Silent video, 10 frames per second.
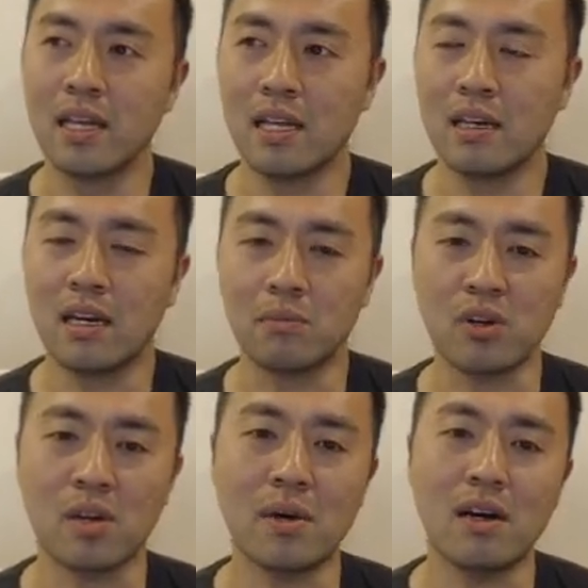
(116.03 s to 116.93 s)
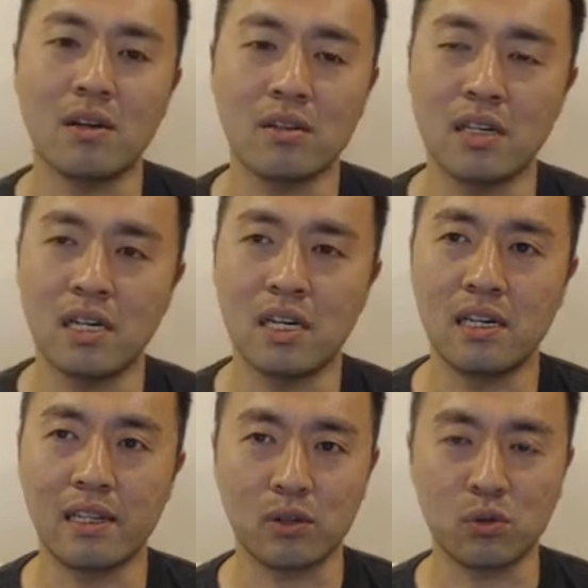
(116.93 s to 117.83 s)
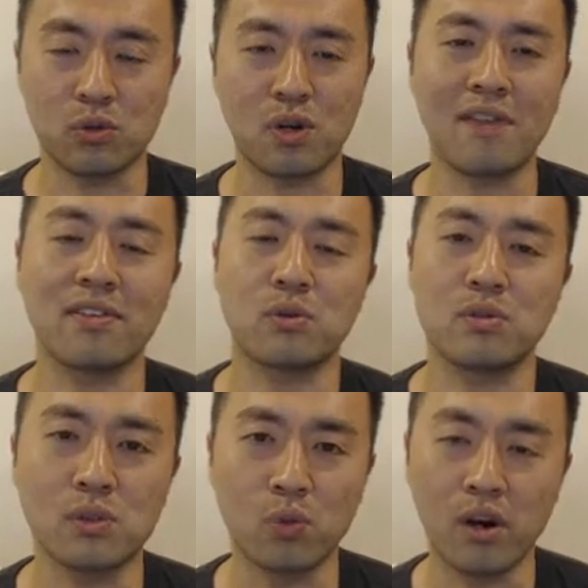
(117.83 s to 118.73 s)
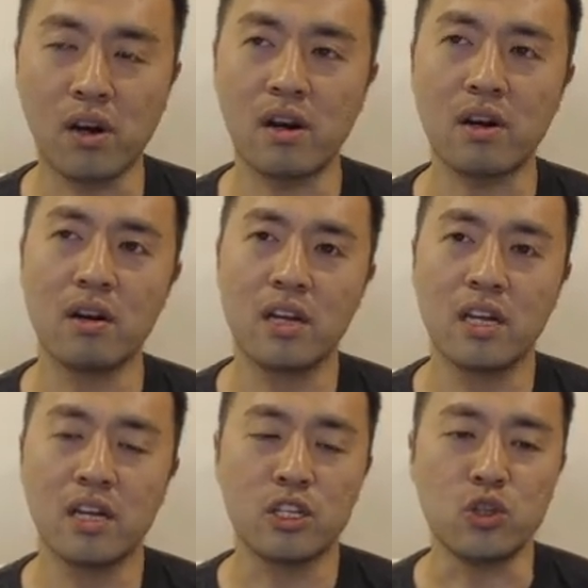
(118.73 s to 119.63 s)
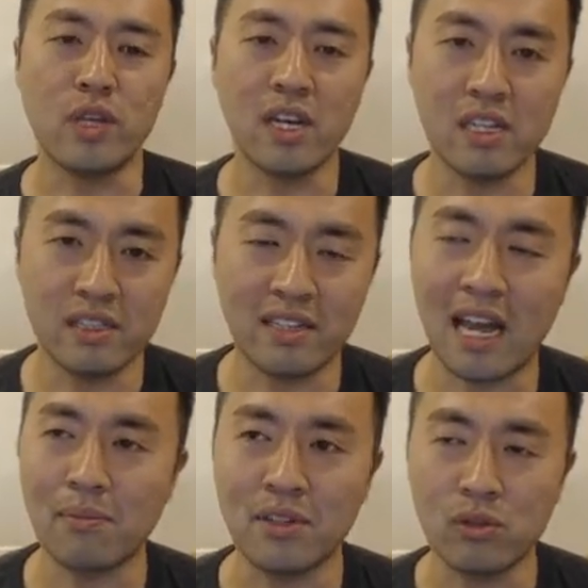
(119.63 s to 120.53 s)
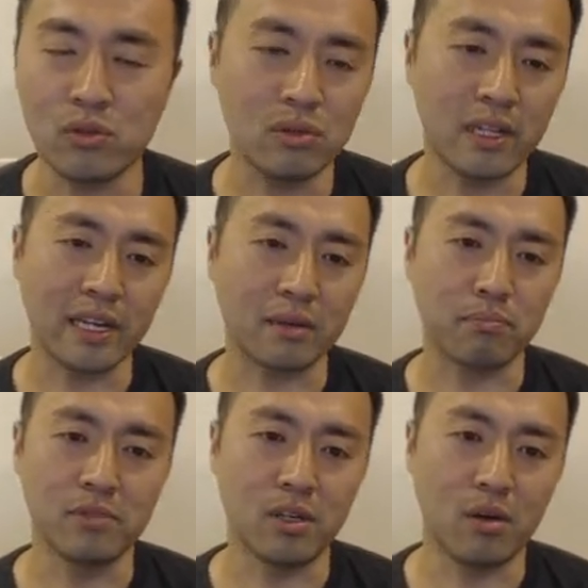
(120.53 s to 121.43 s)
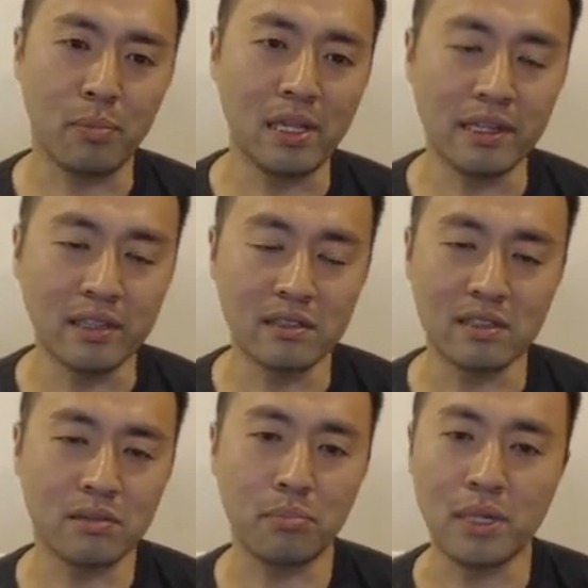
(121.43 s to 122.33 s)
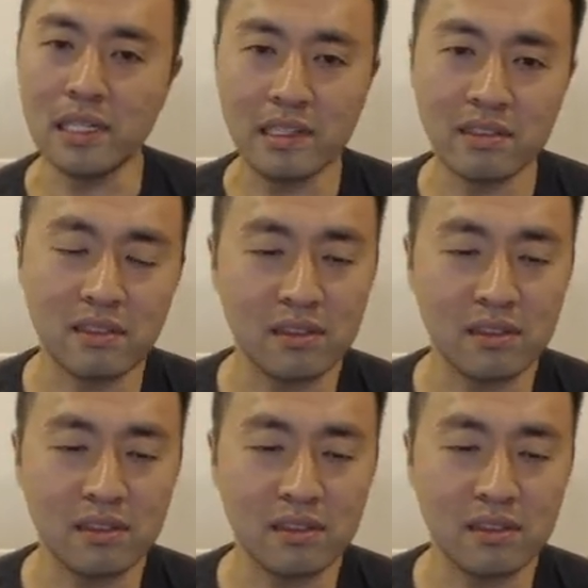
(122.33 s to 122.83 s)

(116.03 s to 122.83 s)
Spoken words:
I'm talking about like those traffic sources where you get tapped into like millions and billions of